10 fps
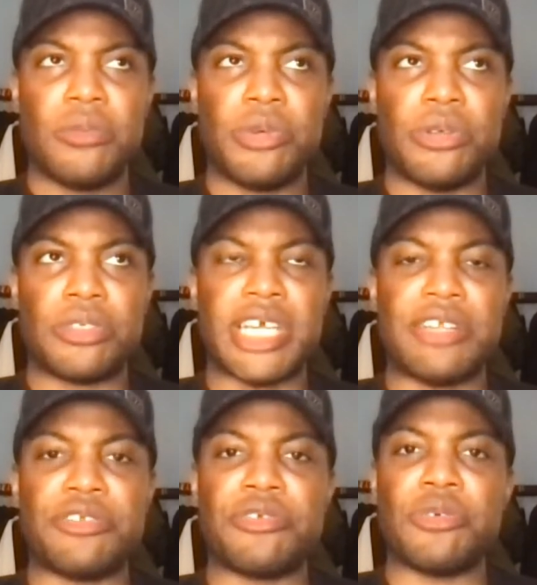We looked
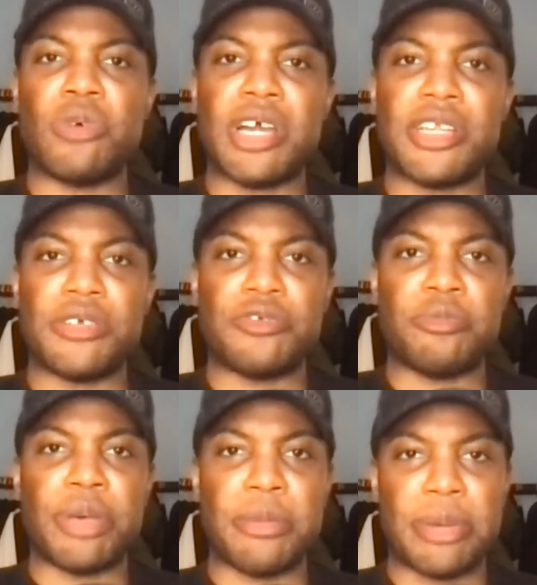dangerous from the wide areas
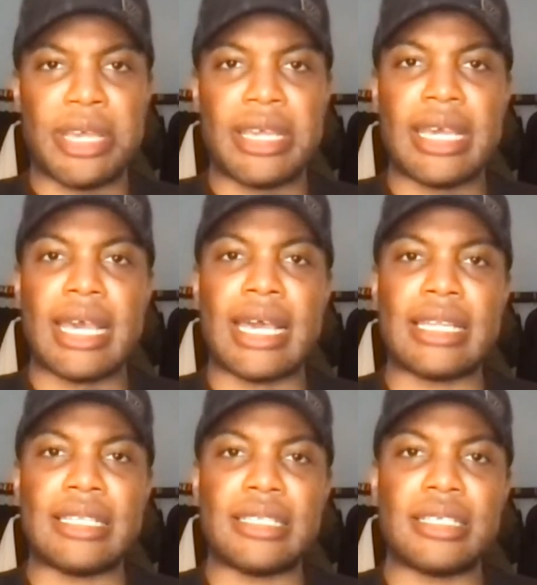with Pepe
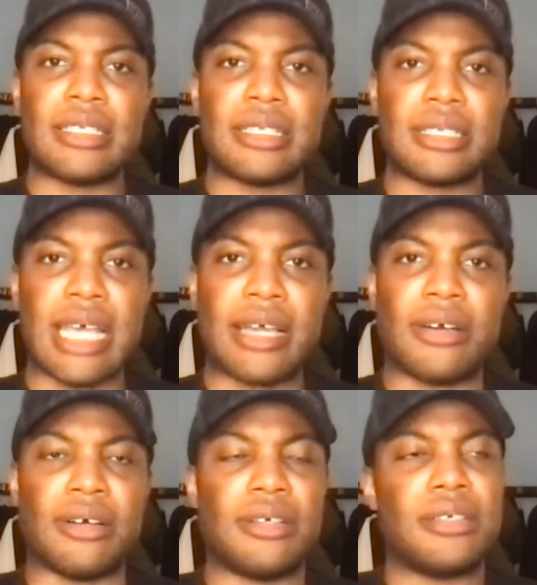and
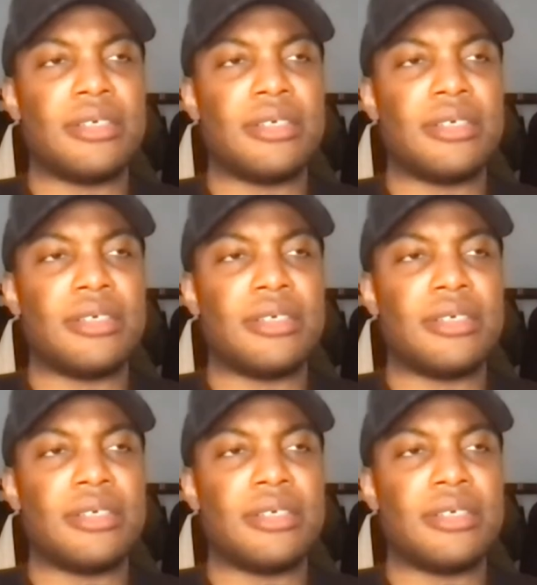Saka.